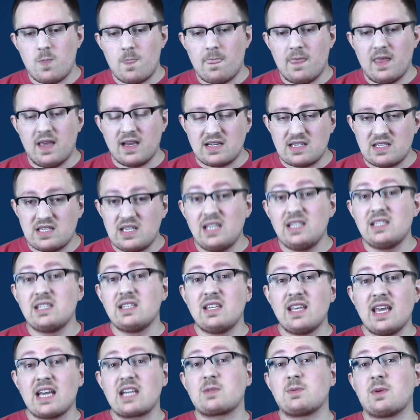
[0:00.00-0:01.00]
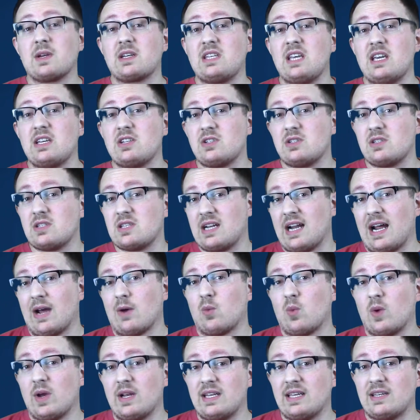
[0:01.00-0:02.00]
exceeded the expectations that I
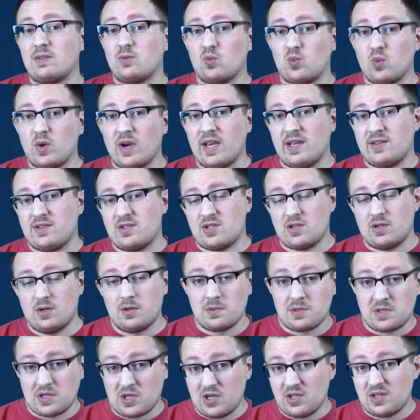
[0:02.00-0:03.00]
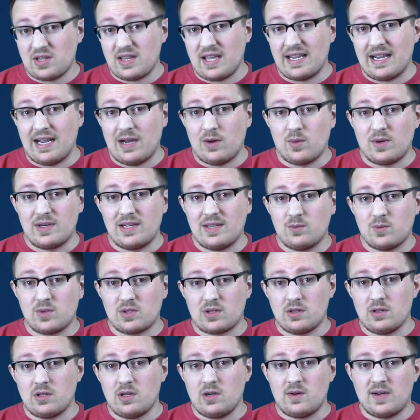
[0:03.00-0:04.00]
went in with. So it was a good thing I went in with
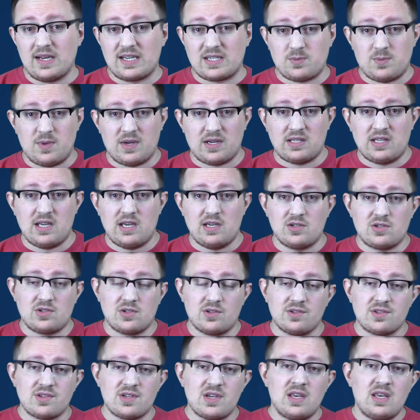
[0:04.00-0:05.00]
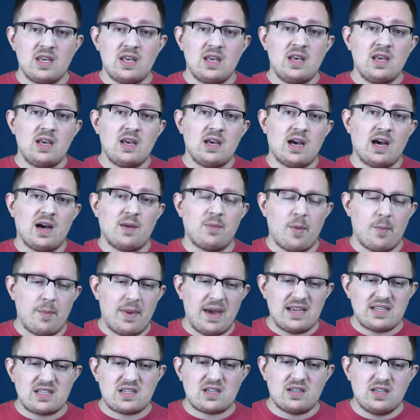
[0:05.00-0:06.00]
low expectations. But
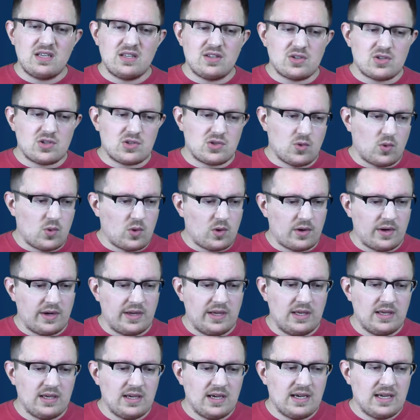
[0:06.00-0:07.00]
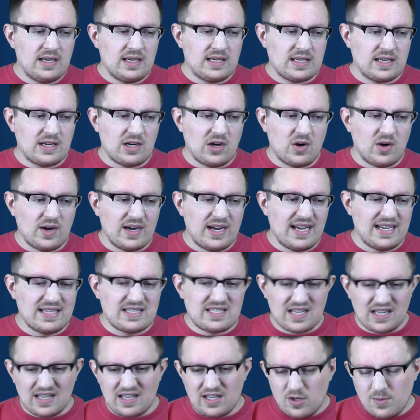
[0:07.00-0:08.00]
basically, the story, you know, it's
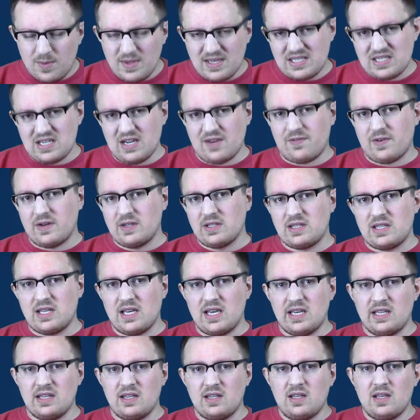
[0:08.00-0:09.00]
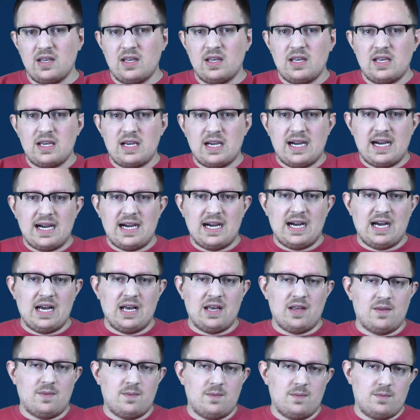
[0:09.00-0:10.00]
a little bit different than
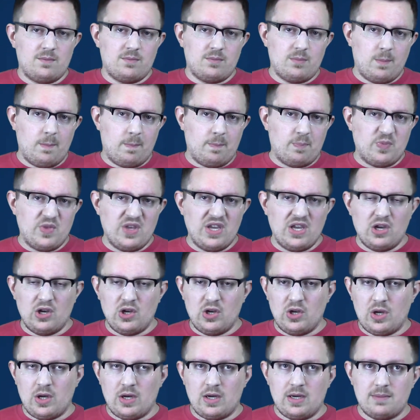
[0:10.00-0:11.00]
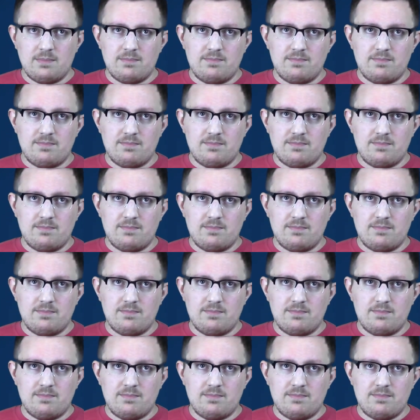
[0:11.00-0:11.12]
the